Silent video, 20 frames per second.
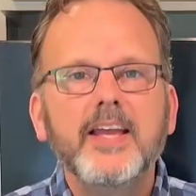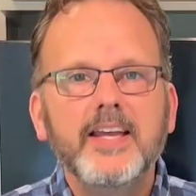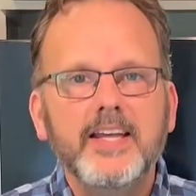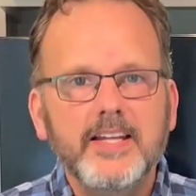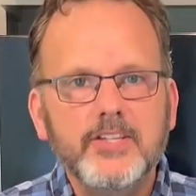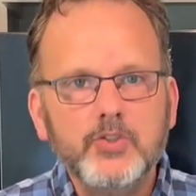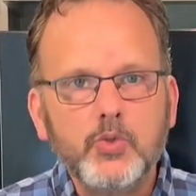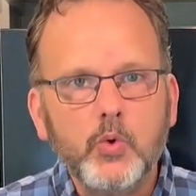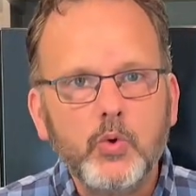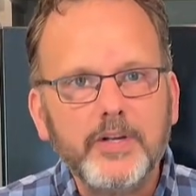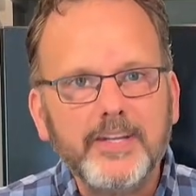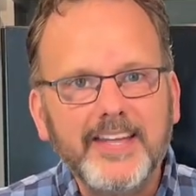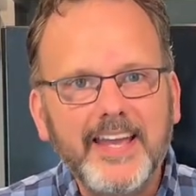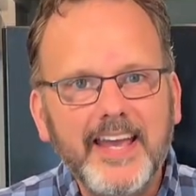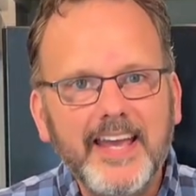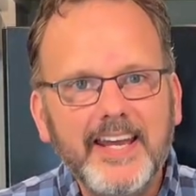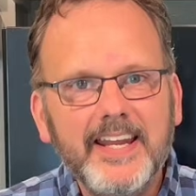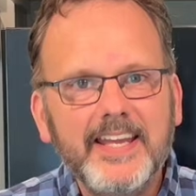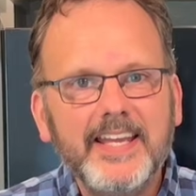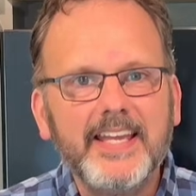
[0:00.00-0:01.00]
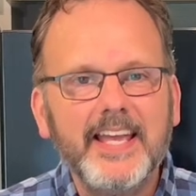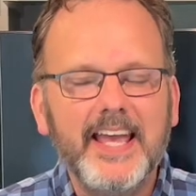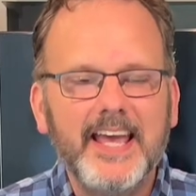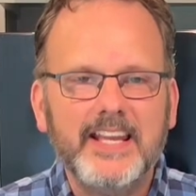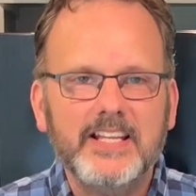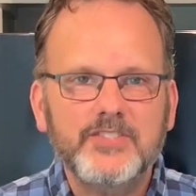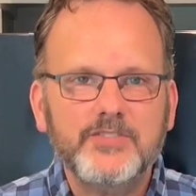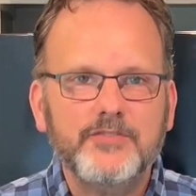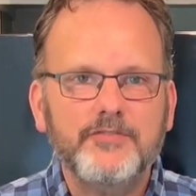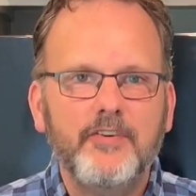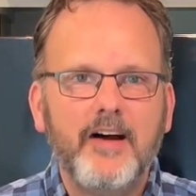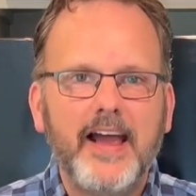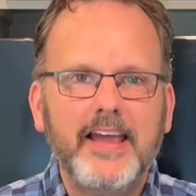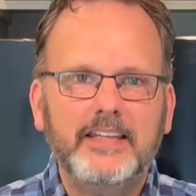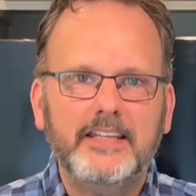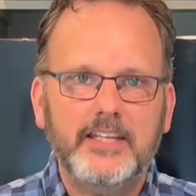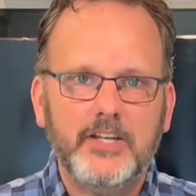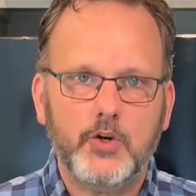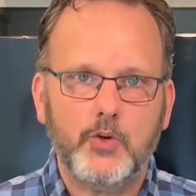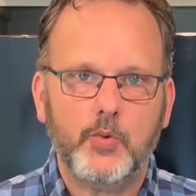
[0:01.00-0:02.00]
It's organic and it's
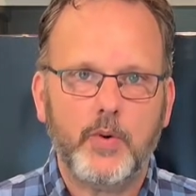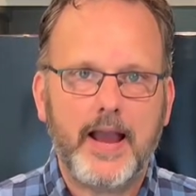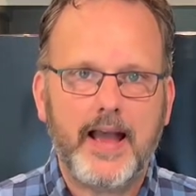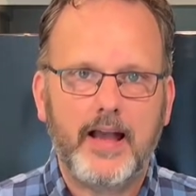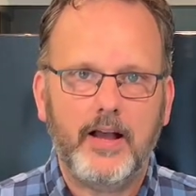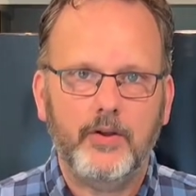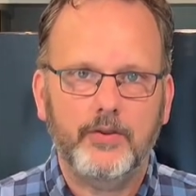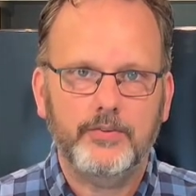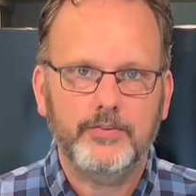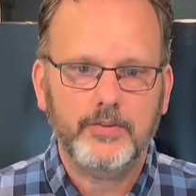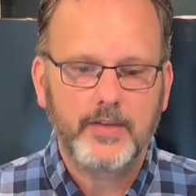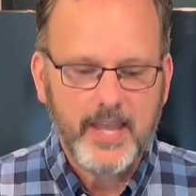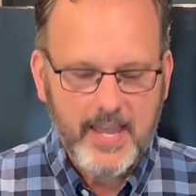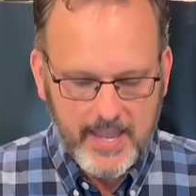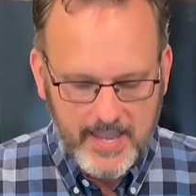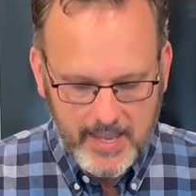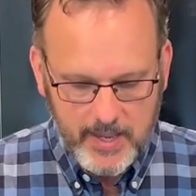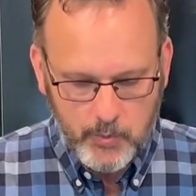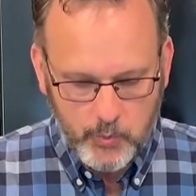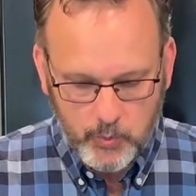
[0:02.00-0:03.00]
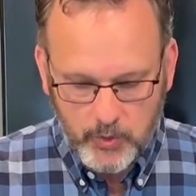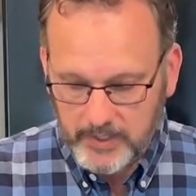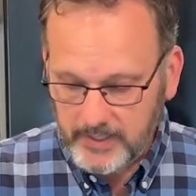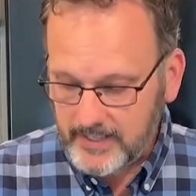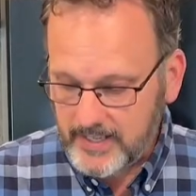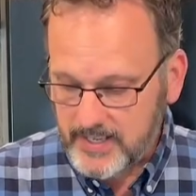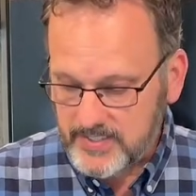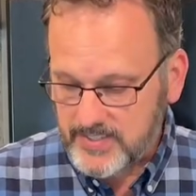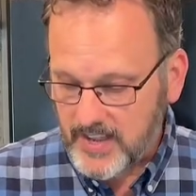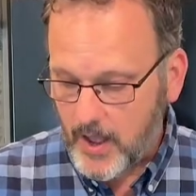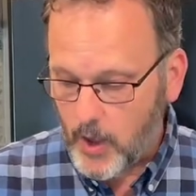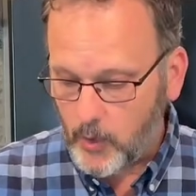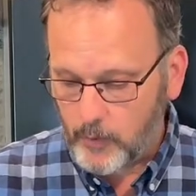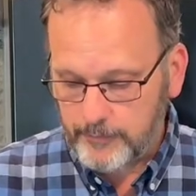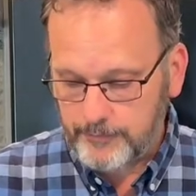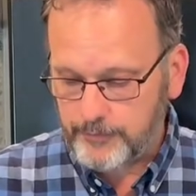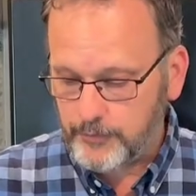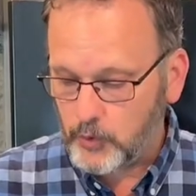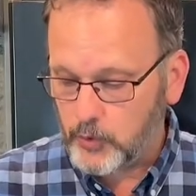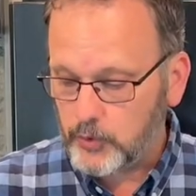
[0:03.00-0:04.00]
finely ground. It really is
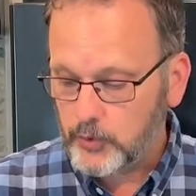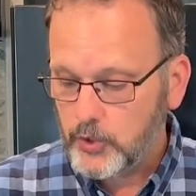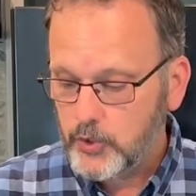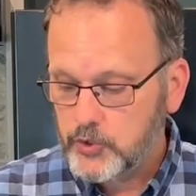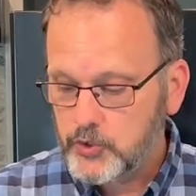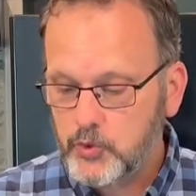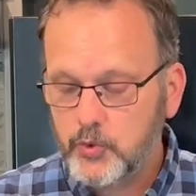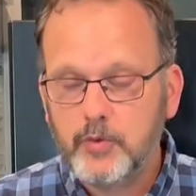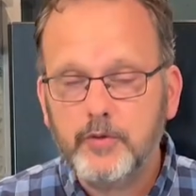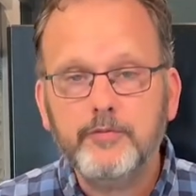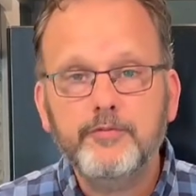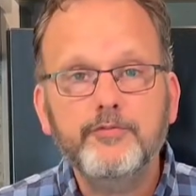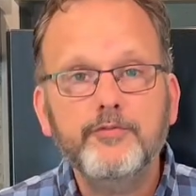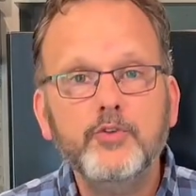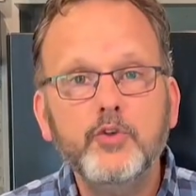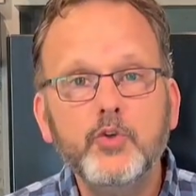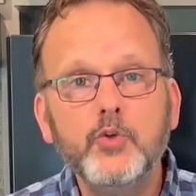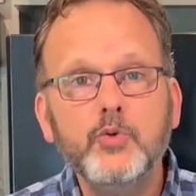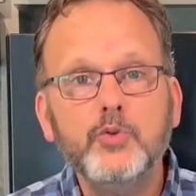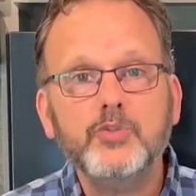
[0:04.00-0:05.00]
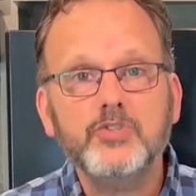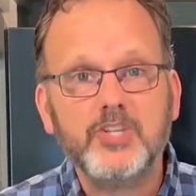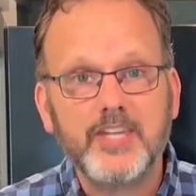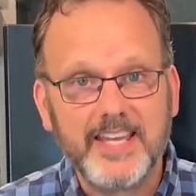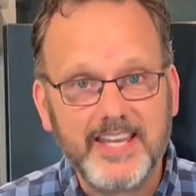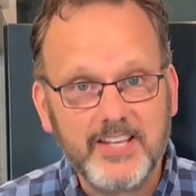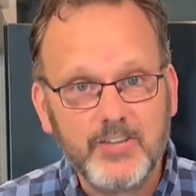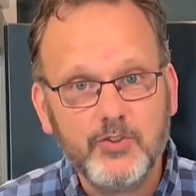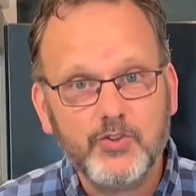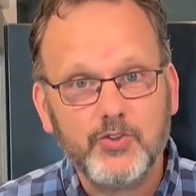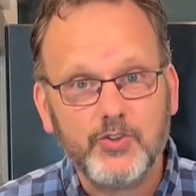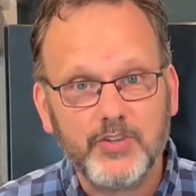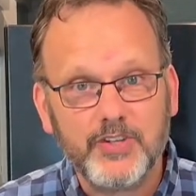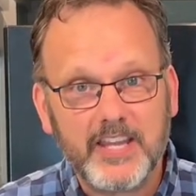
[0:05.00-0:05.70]
helpful to infuse into the